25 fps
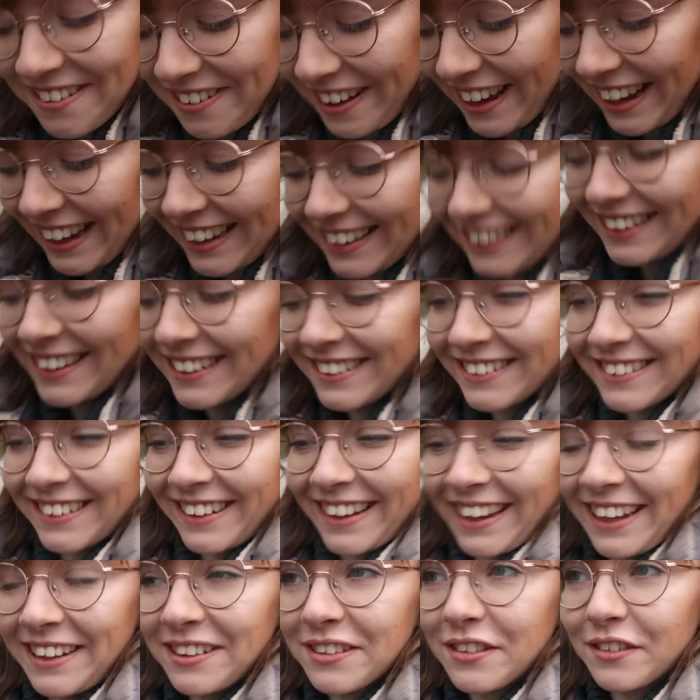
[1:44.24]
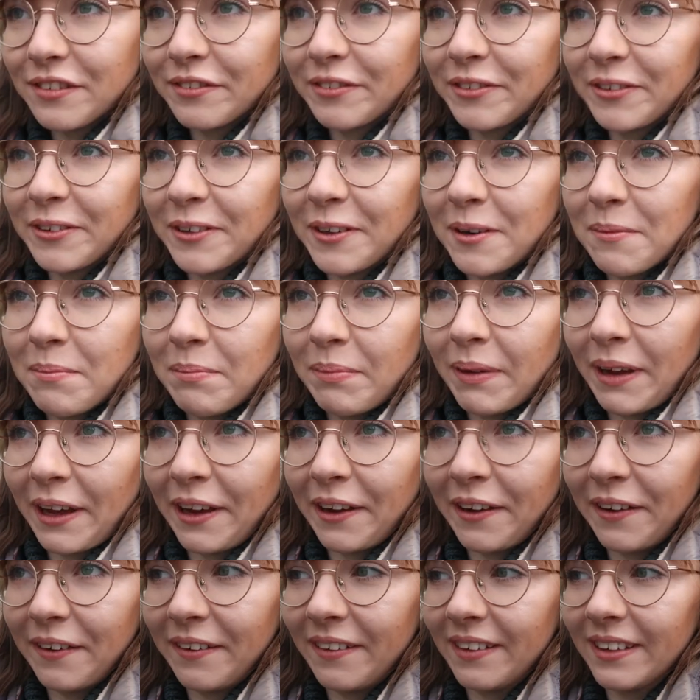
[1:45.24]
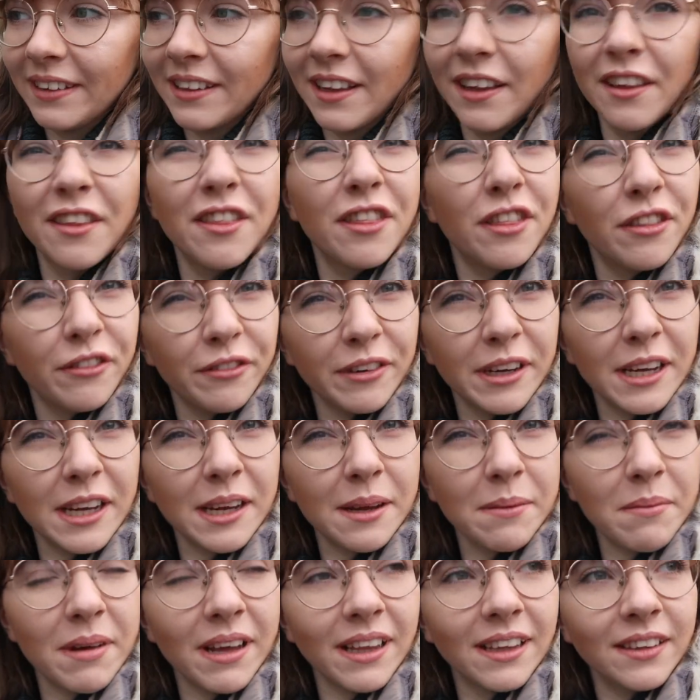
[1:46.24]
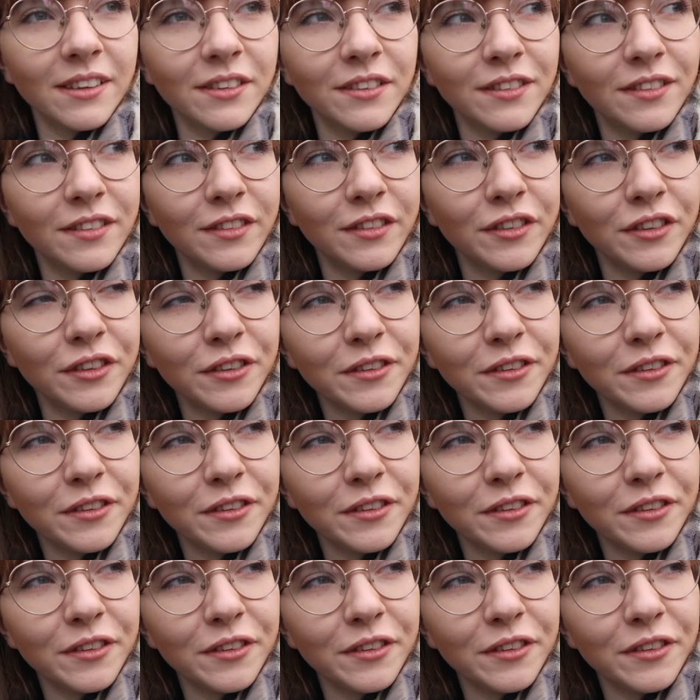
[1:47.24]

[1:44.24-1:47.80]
I've had this lens for about three months.